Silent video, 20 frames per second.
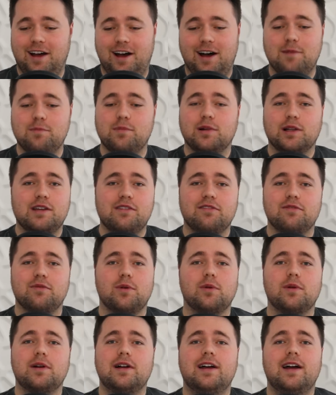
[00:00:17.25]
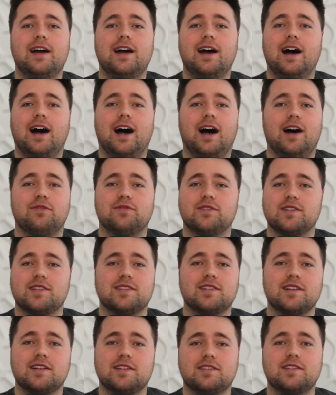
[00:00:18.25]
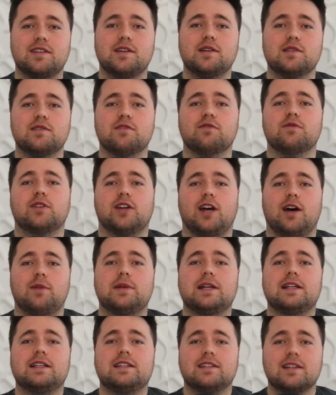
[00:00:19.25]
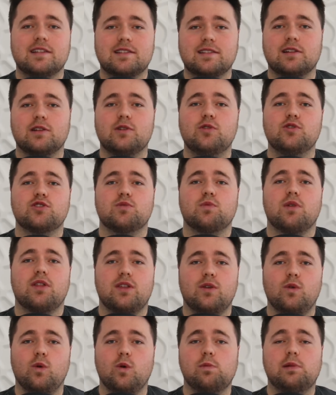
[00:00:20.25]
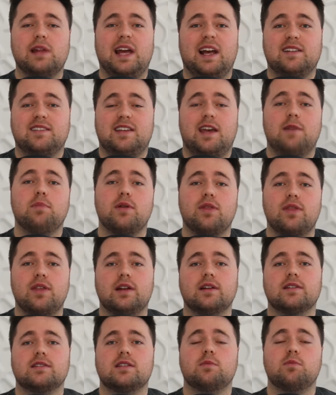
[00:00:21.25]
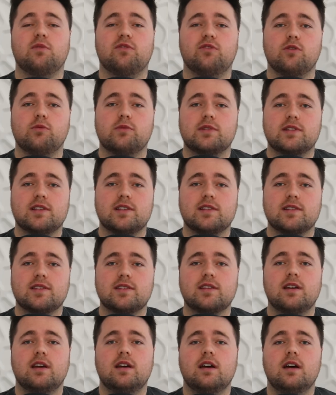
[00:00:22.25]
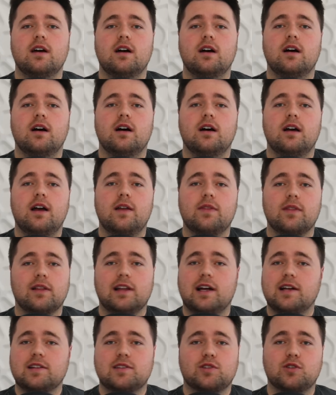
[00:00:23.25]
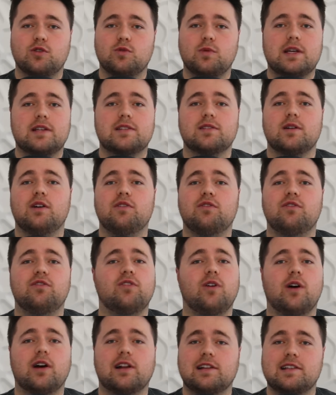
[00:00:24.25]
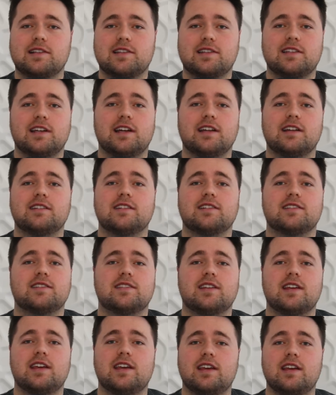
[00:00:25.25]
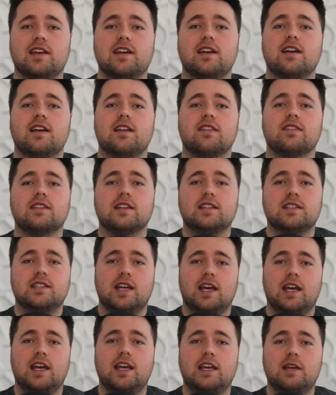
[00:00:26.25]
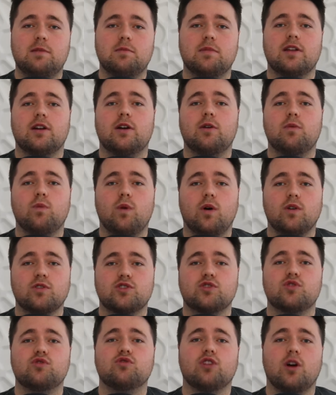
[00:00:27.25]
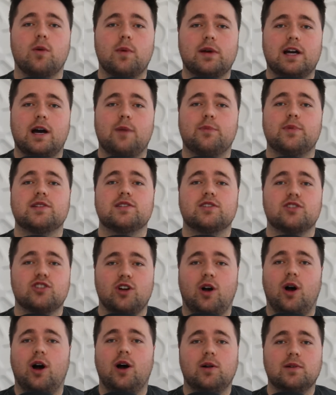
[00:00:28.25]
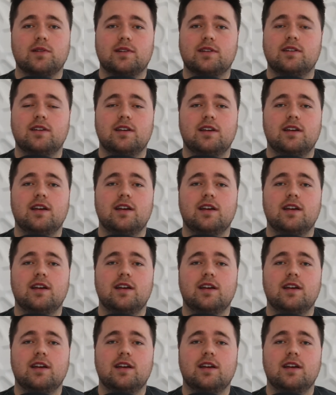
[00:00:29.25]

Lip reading: Unbelievable. After 6 years of becoming disillusioned with the All Blacks, apathetic to their performances, in the last 2 weeks I've finally started to see the team that I watched growing up as a child.